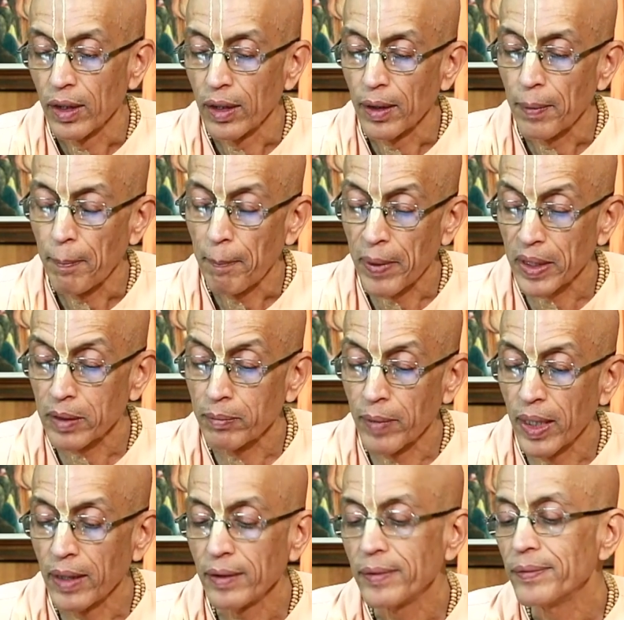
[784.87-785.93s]
Uh,
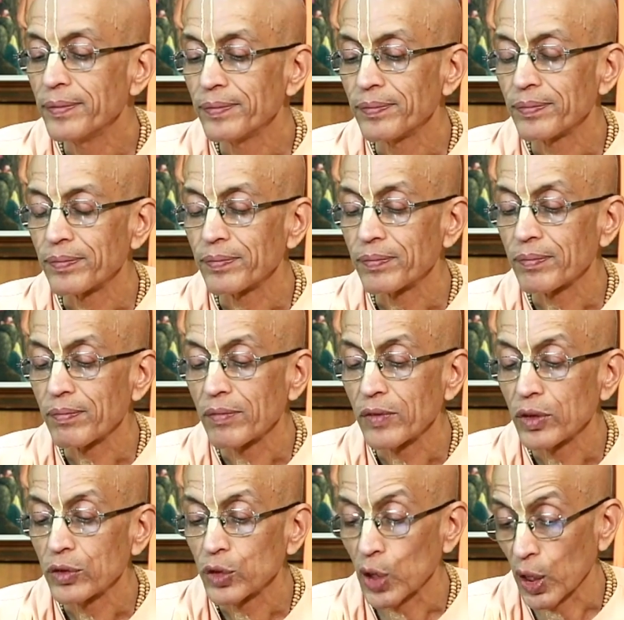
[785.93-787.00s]
Padma,
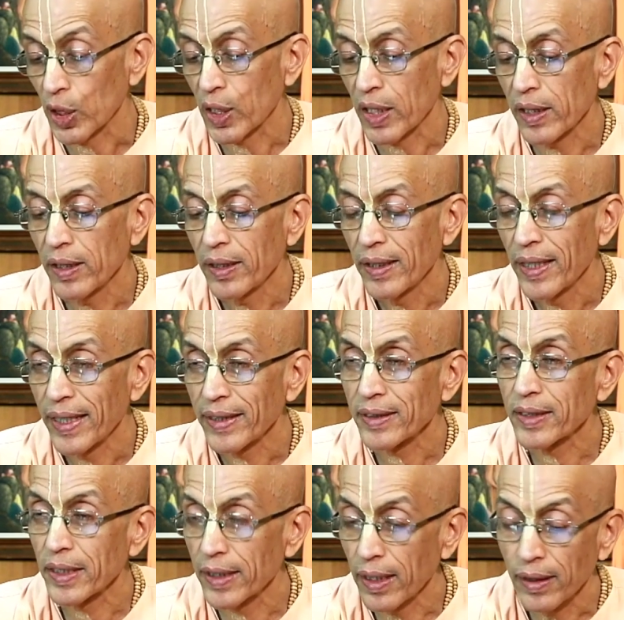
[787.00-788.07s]
Chakra and
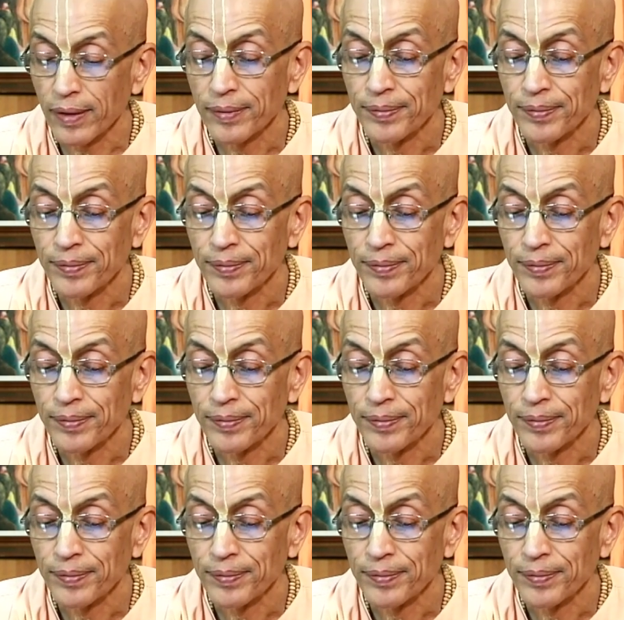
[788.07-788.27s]
Gada.